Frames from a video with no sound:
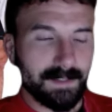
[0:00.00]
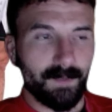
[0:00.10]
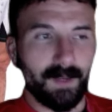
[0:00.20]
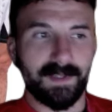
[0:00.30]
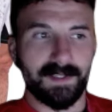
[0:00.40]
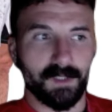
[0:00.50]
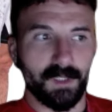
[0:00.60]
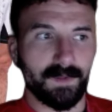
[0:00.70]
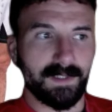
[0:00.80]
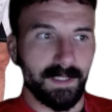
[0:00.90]
I'd probably still go
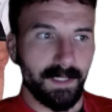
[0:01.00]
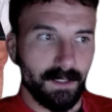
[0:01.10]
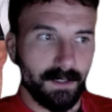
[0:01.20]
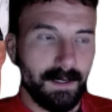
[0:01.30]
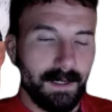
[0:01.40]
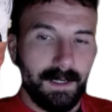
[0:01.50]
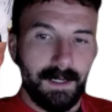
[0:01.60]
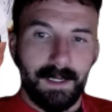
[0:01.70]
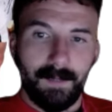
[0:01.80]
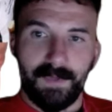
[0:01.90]
with Tagir,
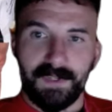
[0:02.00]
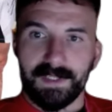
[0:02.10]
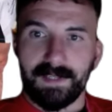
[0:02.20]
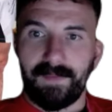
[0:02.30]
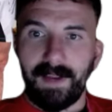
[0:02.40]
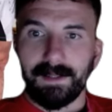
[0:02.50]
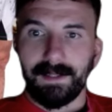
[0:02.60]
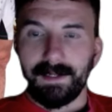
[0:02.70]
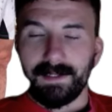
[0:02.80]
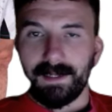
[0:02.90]
but just the fact
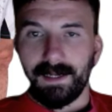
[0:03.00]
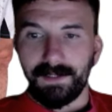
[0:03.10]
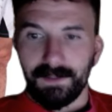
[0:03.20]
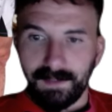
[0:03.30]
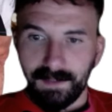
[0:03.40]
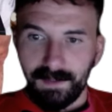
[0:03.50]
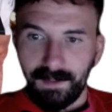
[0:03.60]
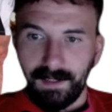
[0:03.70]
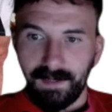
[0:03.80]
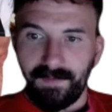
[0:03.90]
that Azat took this on
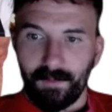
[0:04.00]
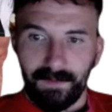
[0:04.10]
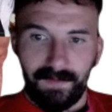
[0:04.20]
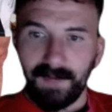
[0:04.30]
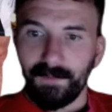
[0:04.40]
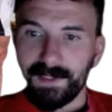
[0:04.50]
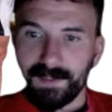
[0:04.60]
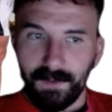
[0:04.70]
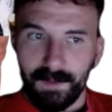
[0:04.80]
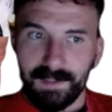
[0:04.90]
like 4 or 5 weeks
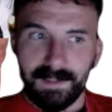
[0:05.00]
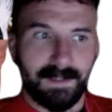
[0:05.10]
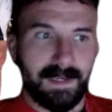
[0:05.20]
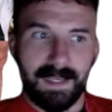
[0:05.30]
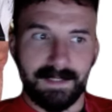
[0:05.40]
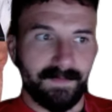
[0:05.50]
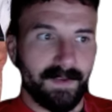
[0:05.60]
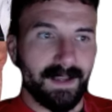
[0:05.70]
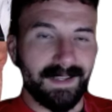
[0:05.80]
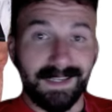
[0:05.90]
notice, he hasn't
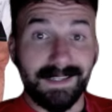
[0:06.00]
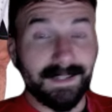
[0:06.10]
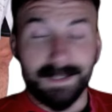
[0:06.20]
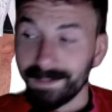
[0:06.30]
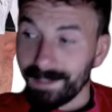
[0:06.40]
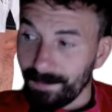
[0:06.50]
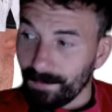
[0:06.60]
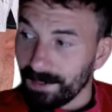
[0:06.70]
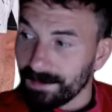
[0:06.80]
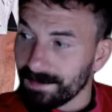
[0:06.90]
fought in like 16
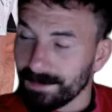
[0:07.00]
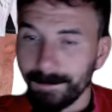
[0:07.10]
months.